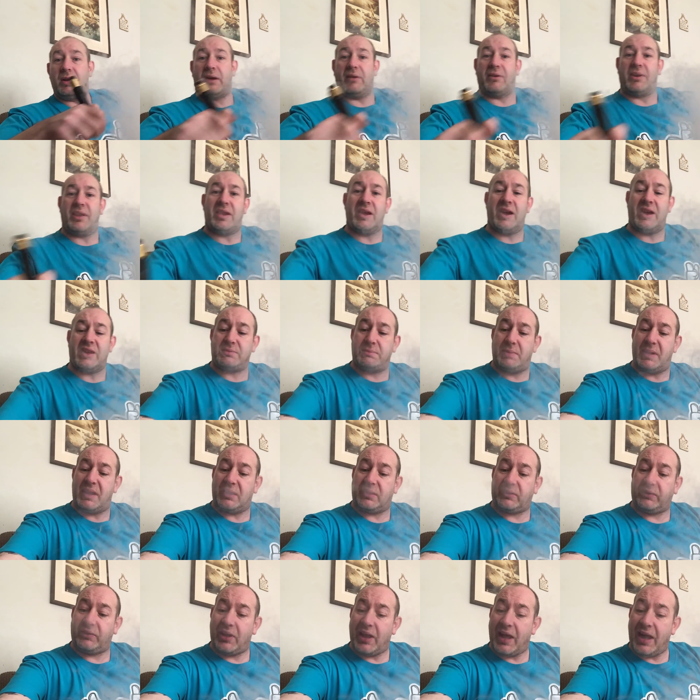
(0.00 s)
I think that
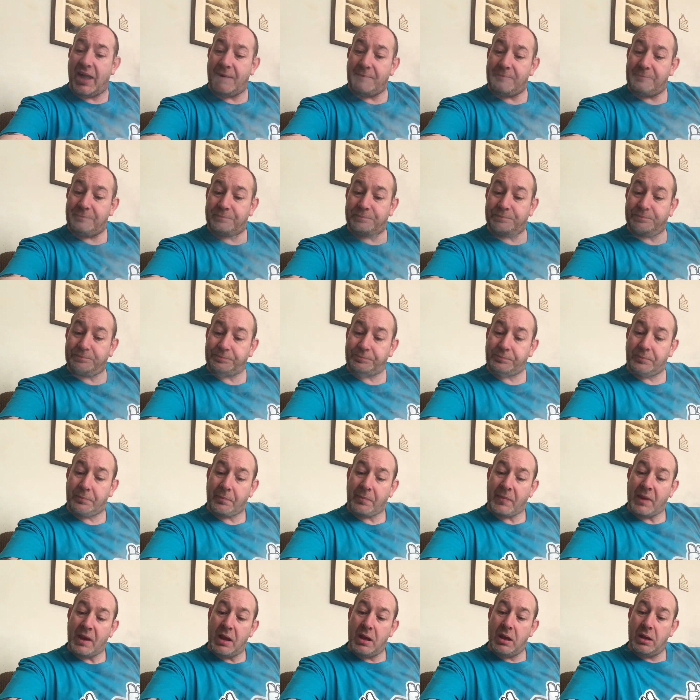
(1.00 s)
speaks for that.
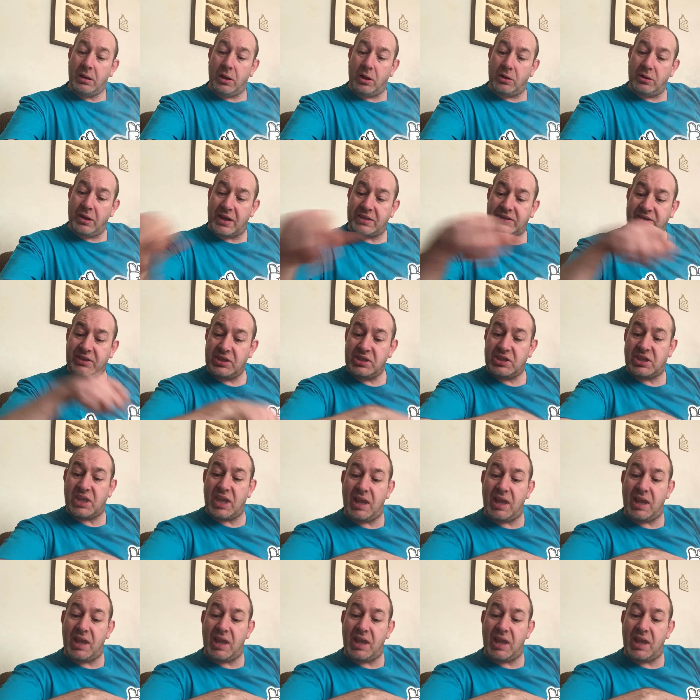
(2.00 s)
Long-lasting